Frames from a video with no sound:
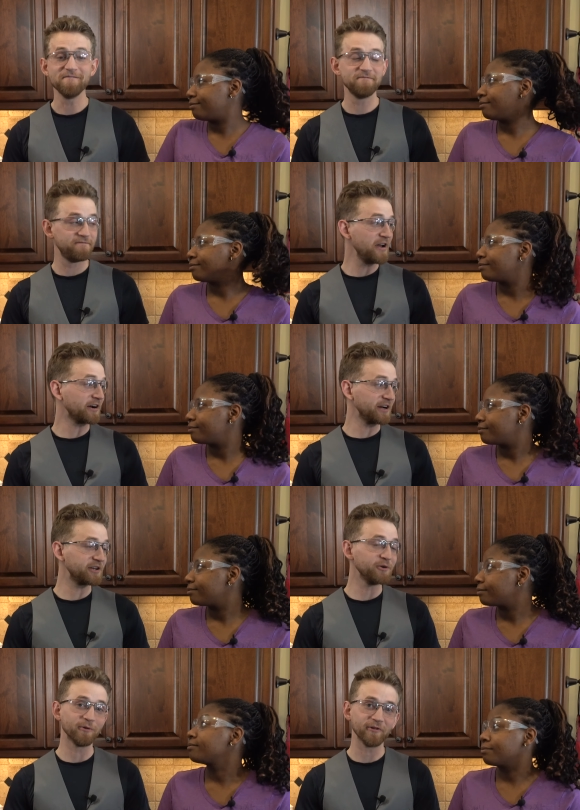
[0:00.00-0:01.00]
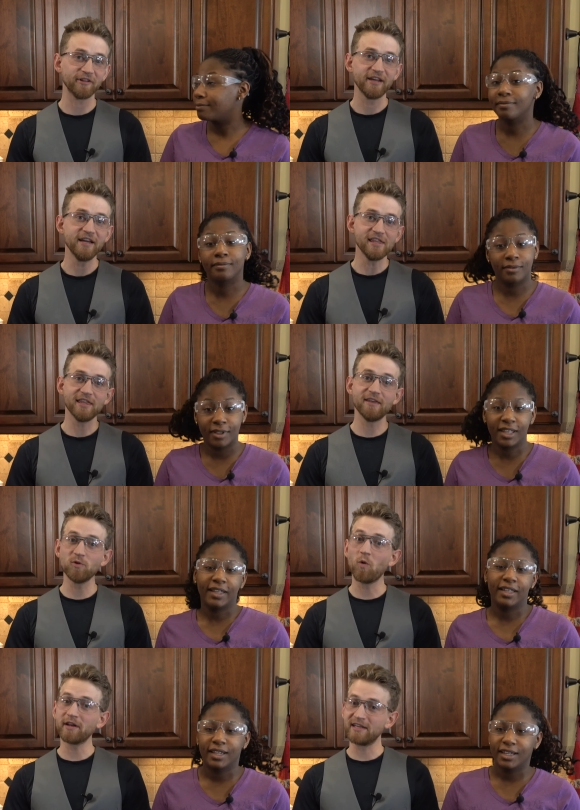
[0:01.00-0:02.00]
Speaker 1: Very cool. If
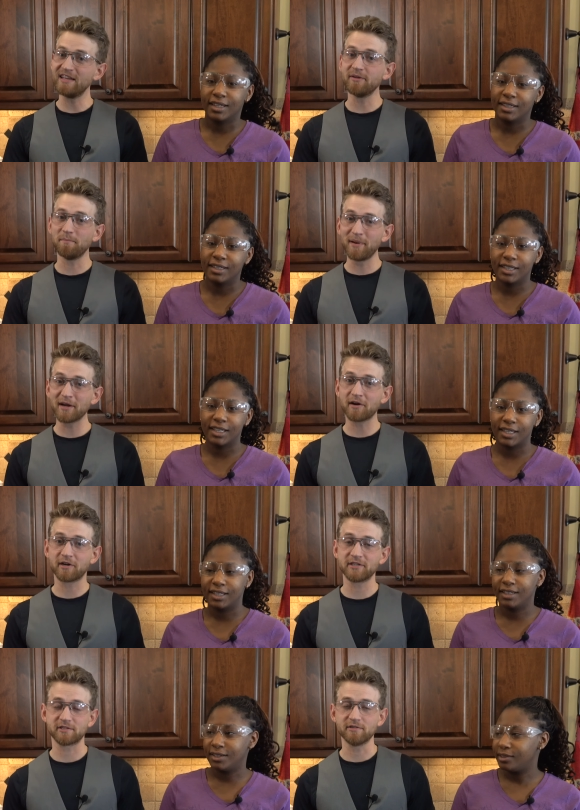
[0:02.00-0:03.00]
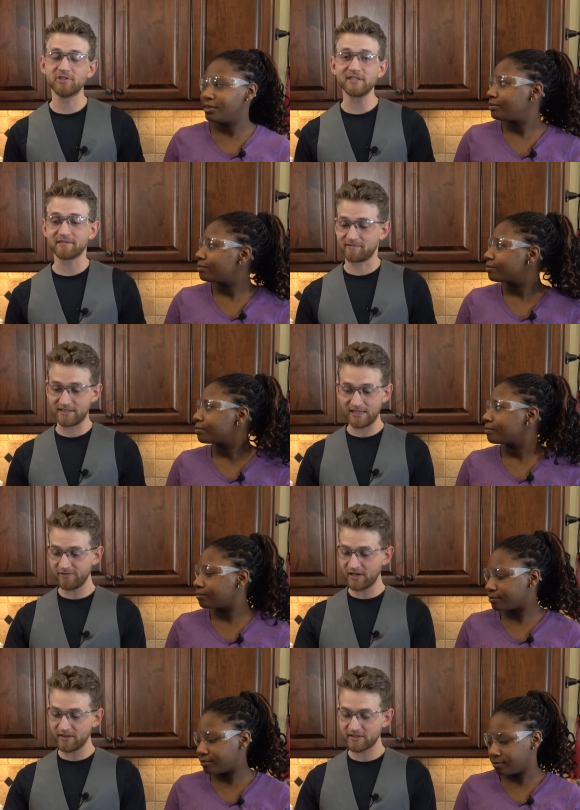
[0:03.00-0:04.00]
you want an even bigger crystal, just
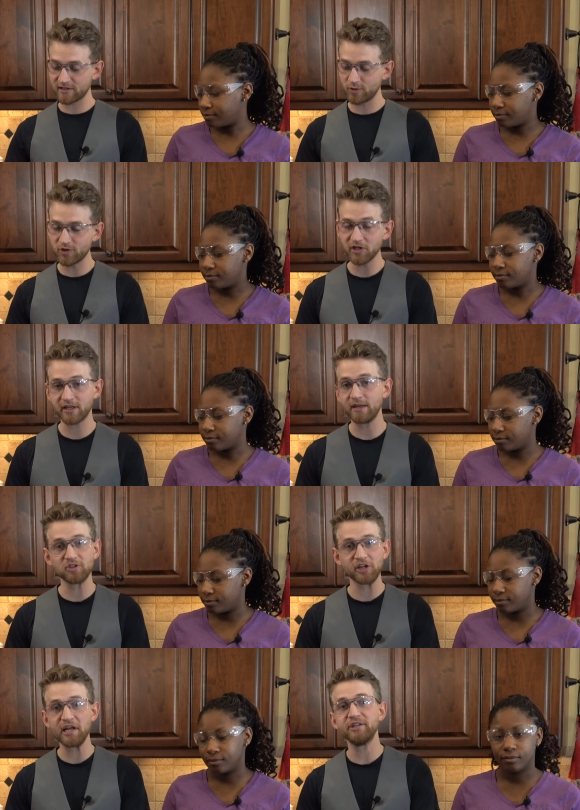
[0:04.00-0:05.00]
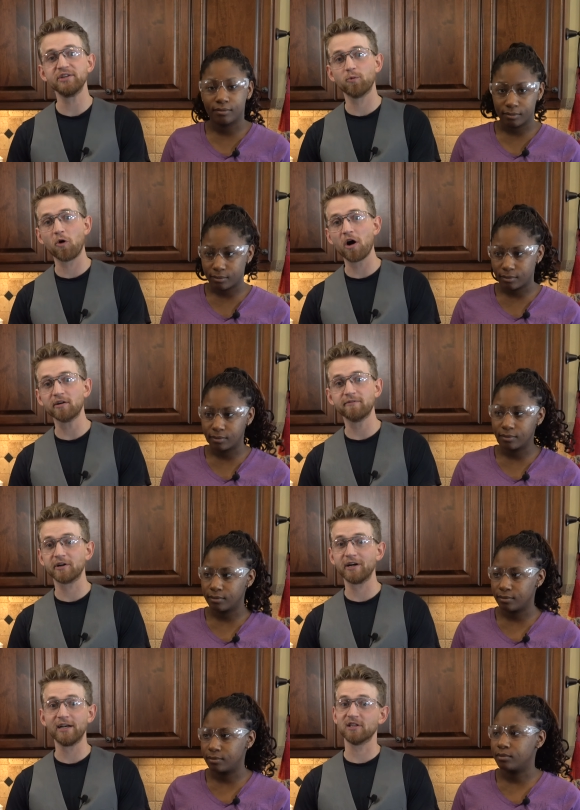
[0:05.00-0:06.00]
leave it in the solution and keep changing the water
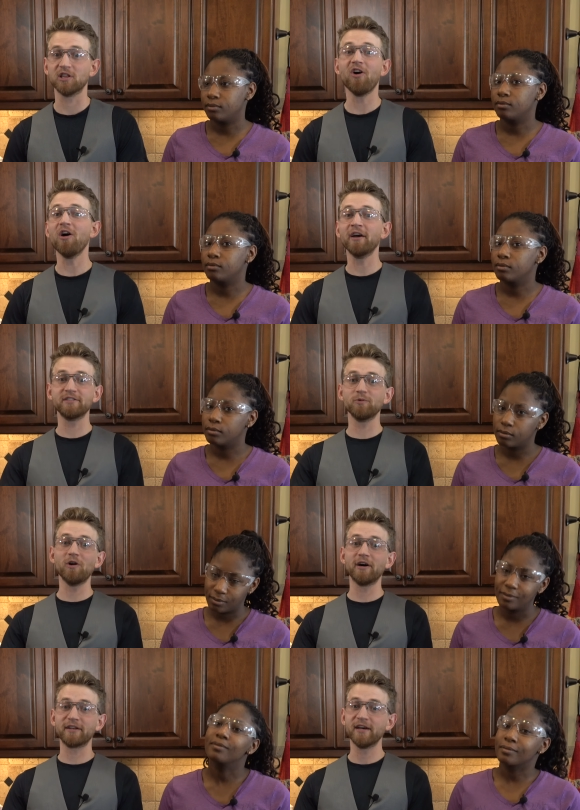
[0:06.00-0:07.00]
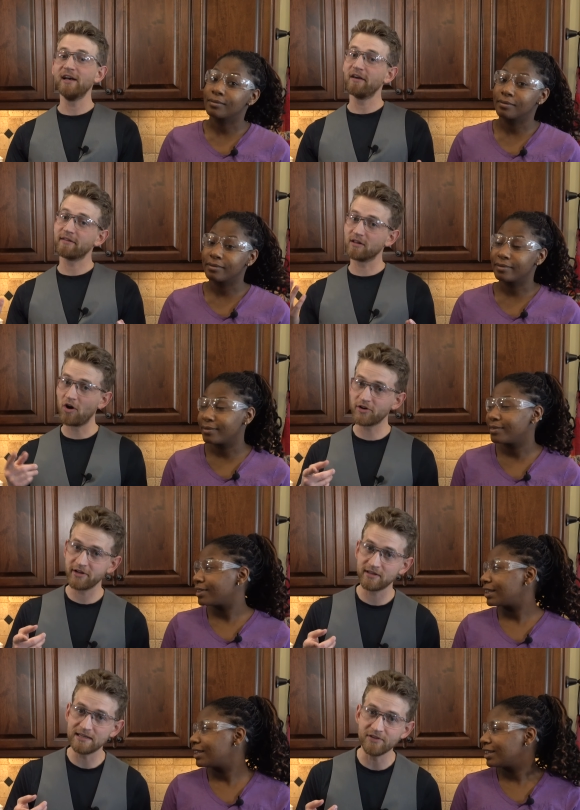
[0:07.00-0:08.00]
for as long as you want. The longer
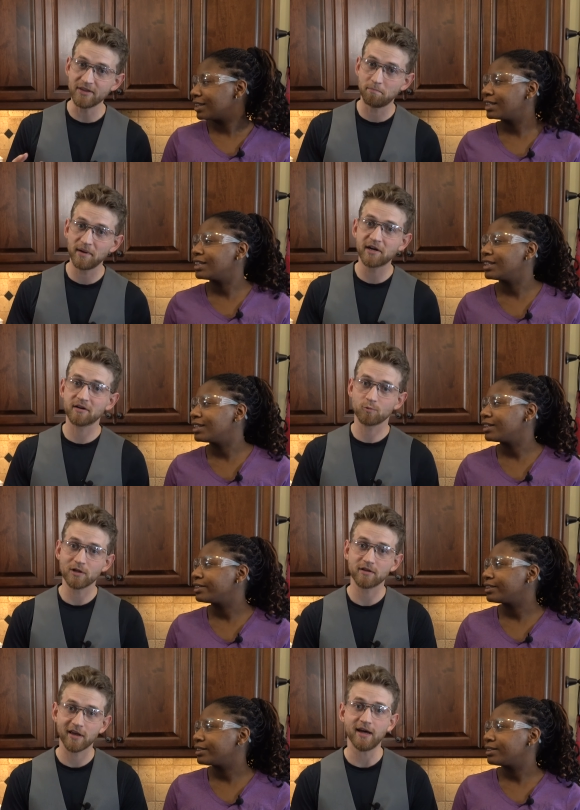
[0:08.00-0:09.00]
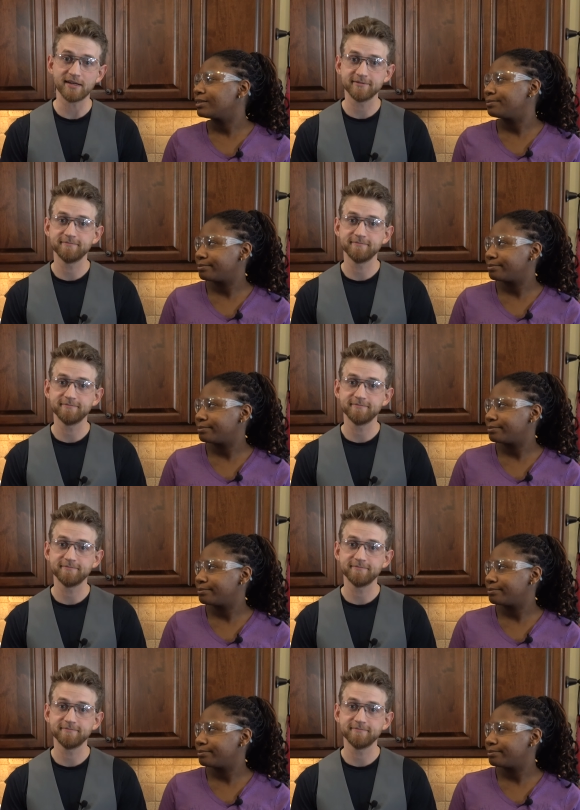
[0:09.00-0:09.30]
you leave it, the bigger it will get.